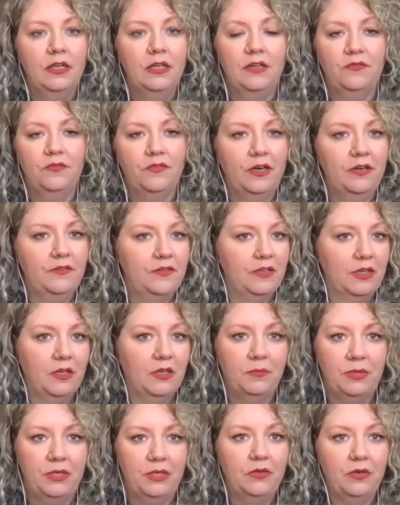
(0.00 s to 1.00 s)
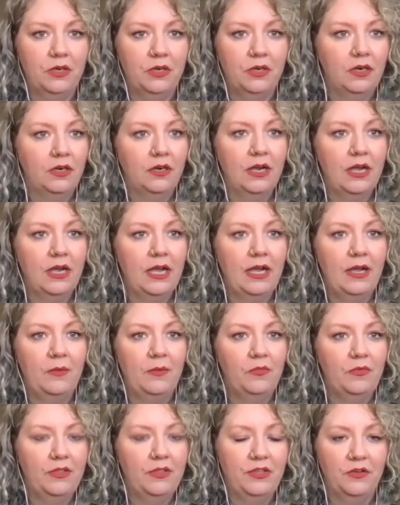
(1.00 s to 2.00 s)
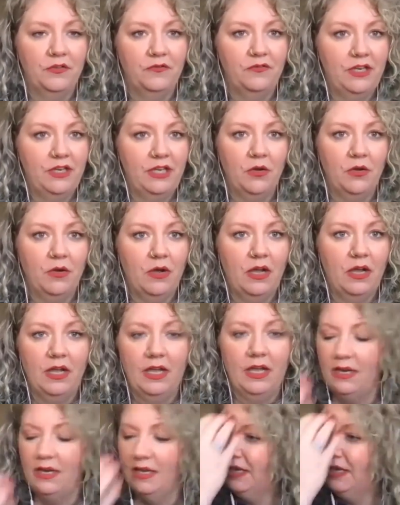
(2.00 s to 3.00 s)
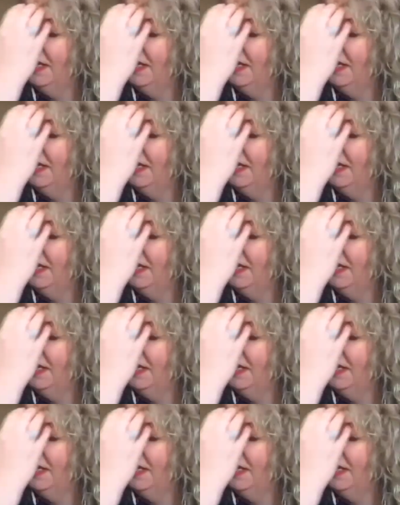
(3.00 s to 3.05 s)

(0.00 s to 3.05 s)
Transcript: front of the computer with your video on.